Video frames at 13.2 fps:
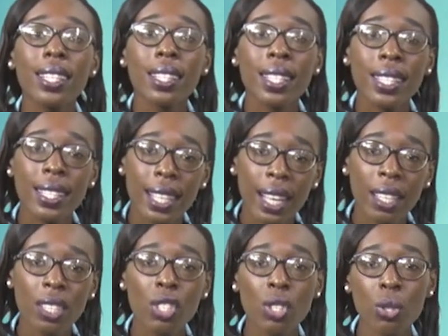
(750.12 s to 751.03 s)
The
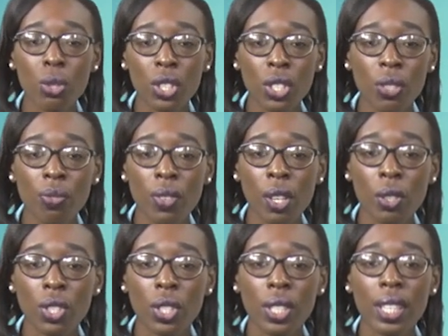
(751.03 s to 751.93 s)
second social
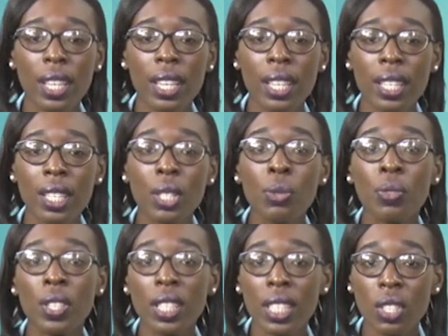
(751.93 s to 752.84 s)
function is
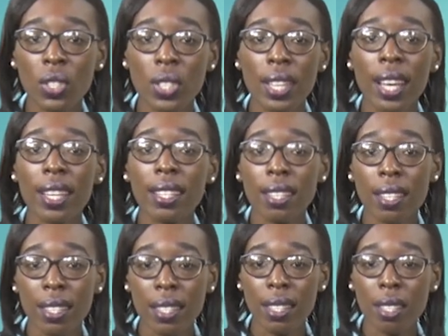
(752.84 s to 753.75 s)
religion and
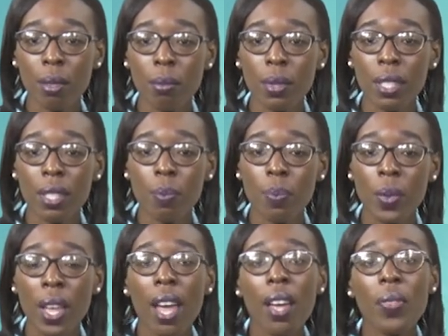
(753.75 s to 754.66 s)
customs.
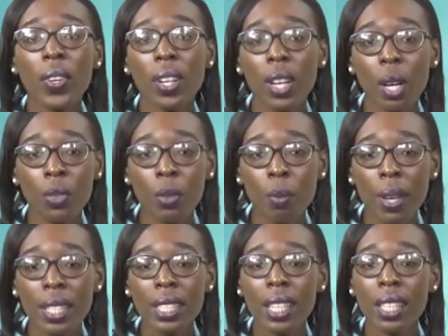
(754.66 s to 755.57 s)
The
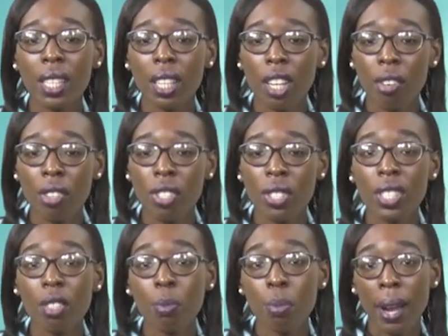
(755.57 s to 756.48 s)
government encourages
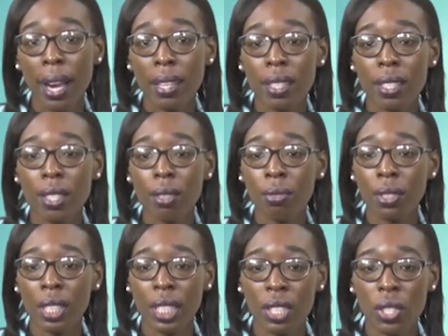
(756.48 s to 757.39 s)
the practice of
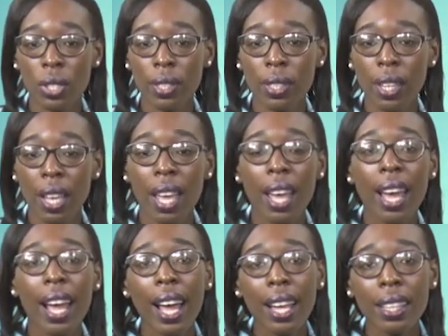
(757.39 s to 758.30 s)
religion
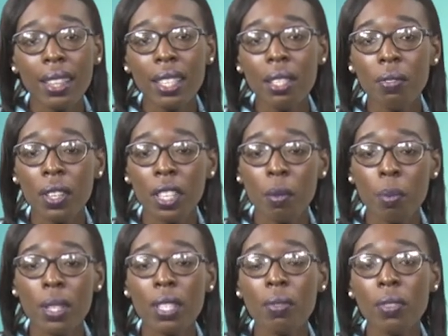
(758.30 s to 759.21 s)
and the
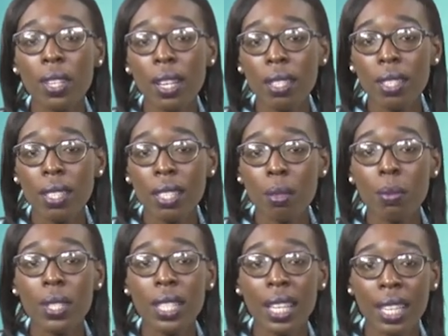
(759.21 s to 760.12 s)
development of
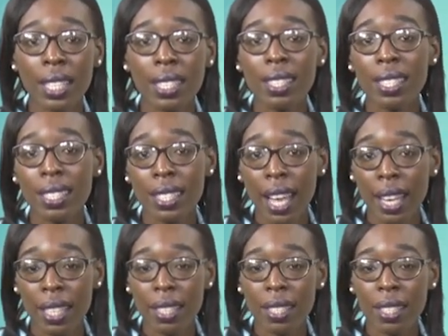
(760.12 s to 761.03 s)
customs in
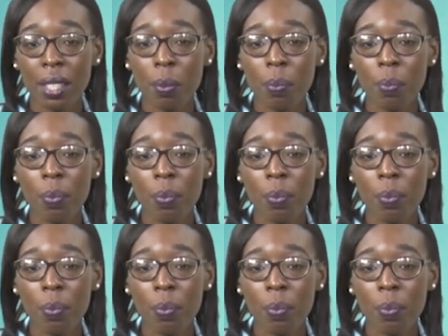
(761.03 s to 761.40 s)
society.